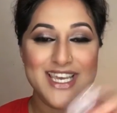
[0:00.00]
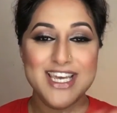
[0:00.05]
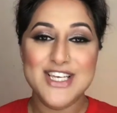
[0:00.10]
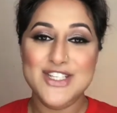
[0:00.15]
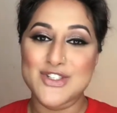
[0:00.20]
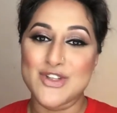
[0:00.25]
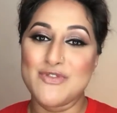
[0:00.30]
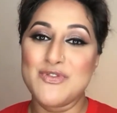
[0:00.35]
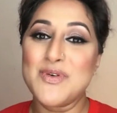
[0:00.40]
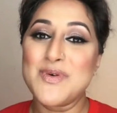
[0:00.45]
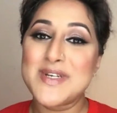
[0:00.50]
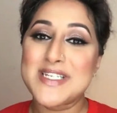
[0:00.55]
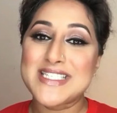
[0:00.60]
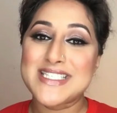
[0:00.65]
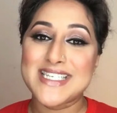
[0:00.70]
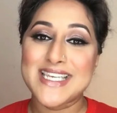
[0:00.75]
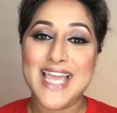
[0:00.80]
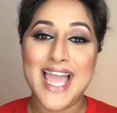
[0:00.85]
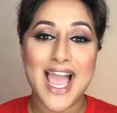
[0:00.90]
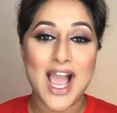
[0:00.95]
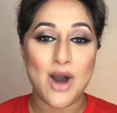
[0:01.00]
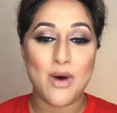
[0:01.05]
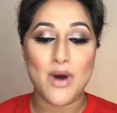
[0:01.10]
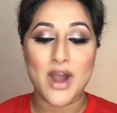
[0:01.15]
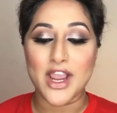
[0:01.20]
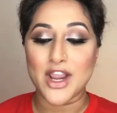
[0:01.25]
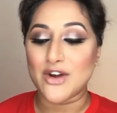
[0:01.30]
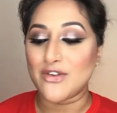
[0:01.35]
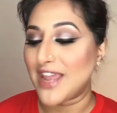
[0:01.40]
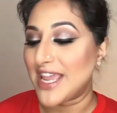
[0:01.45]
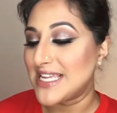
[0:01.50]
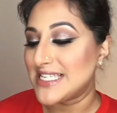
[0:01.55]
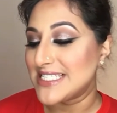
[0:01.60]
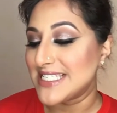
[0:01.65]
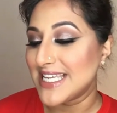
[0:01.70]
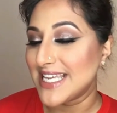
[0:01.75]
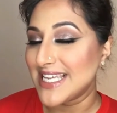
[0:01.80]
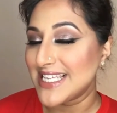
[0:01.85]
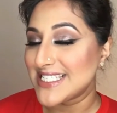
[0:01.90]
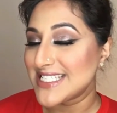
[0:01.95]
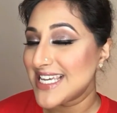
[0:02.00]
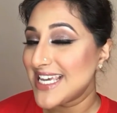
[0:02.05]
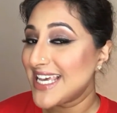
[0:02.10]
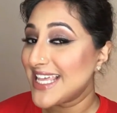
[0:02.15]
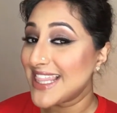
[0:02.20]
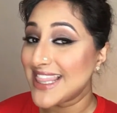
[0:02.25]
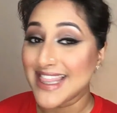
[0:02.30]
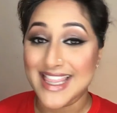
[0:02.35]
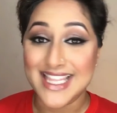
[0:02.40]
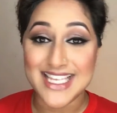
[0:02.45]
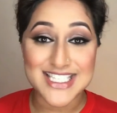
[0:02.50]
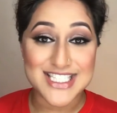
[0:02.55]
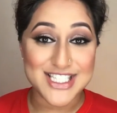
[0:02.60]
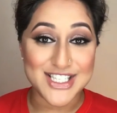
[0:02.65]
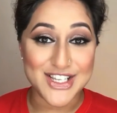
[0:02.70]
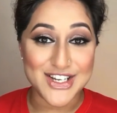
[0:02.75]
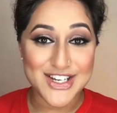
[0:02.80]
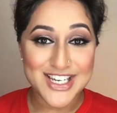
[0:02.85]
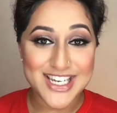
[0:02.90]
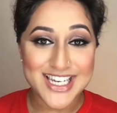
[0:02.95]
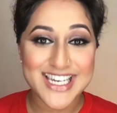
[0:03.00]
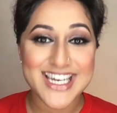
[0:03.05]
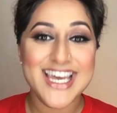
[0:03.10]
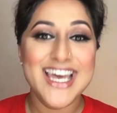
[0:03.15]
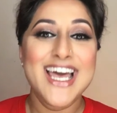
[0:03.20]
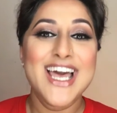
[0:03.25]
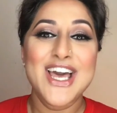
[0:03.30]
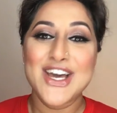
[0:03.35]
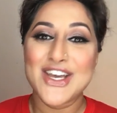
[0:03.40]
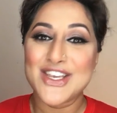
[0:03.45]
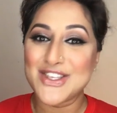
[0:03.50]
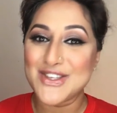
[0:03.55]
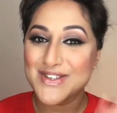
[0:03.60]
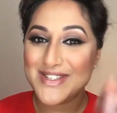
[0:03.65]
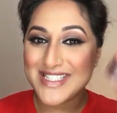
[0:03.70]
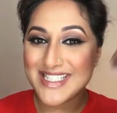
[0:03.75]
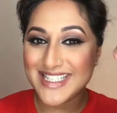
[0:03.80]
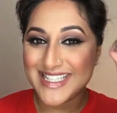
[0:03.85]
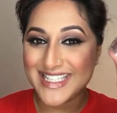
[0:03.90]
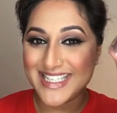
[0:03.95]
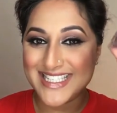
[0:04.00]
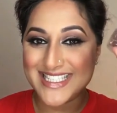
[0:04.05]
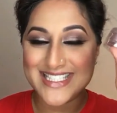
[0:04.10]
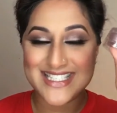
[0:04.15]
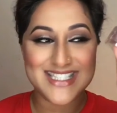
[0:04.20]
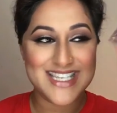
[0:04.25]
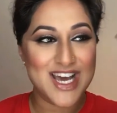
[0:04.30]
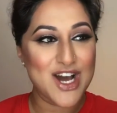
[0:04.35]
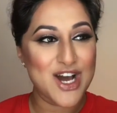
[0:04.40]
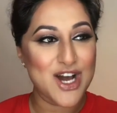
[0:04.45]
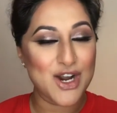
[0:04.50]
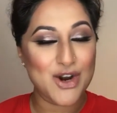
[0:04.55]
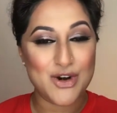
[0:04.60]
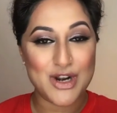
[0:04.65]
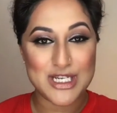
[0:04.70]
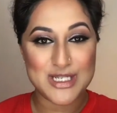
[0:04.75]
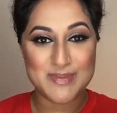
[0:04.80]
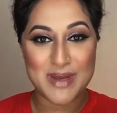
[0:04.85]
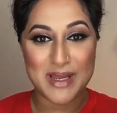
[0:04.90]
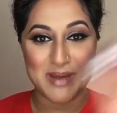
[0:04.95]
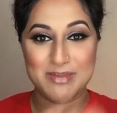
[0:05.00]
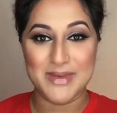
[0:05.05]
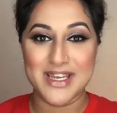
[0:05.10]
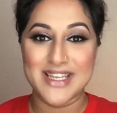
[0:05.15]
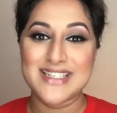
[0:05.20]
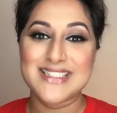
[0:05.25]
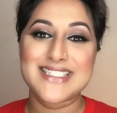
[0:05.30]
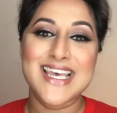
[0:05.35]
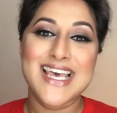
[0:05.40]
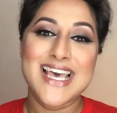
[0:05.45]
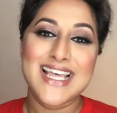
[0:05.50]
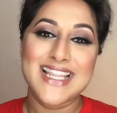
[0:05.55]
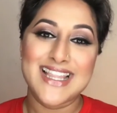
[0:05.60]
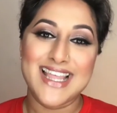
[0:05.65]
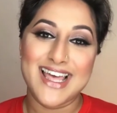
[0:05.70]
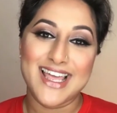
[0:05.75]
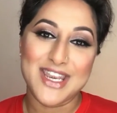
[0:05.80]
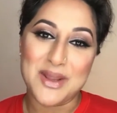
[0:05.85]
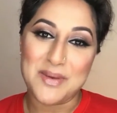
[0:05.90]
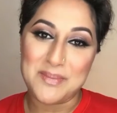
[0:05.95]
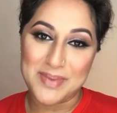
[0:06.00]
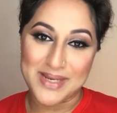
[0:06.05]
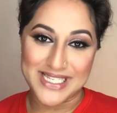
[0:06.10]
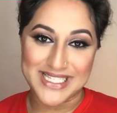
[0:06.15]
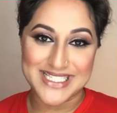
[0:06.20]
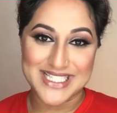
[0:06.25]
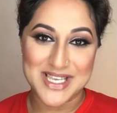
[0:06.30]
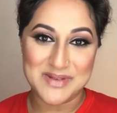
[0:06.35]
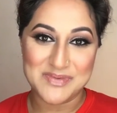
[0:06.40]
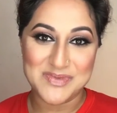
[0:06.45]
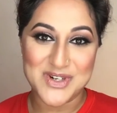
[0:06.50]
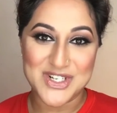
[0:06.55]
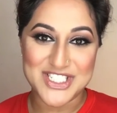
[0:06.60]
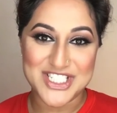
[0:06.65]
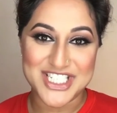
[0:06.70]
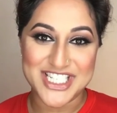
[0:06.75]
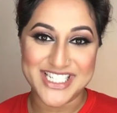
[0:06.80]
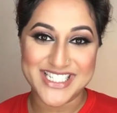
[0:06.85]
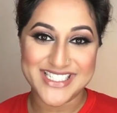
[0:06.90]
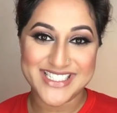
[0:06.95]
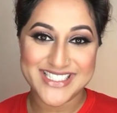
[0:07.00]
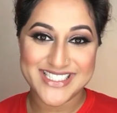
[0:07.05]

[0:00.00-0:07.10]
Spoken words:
So if you want to see how I created this look using this crushed pigment, then please keep watching.